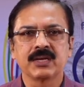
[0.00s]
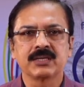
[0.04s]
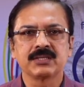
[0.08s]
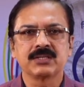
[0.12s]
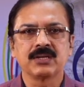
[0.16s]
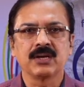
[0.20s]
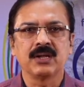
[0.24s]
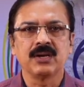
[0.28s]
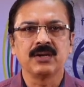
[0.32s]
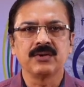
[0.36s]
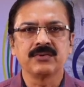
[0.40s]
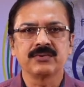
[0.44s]

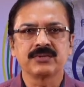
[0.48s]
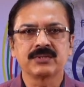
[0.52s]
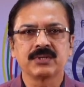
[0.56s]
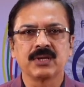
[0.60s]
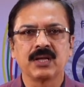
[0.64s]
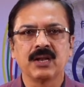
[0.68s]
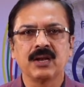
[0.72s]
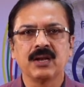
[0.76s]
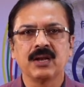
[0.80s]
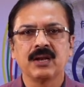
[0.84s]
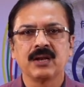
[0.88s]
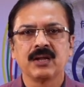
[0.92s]

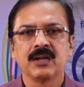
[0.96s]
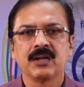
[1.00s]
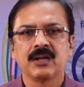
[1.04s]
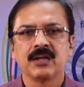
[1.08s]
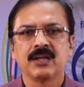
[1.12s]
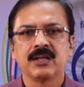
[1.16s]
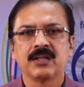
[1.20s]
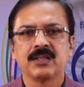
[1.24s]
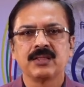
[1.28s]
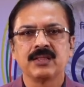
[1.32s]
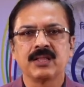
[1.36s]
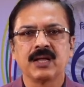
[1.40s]
solution,
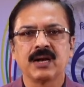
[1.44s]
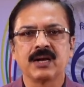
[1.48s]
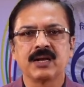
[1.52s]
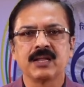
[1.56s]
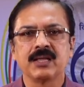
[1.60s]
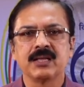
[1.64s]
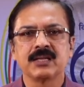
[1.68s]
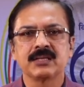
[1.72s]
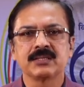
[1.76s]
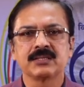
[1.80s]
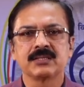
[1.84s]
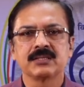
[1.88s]
that
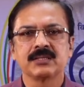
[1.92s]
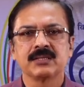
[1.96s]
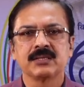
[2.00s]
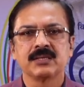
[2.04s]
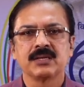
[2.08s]
is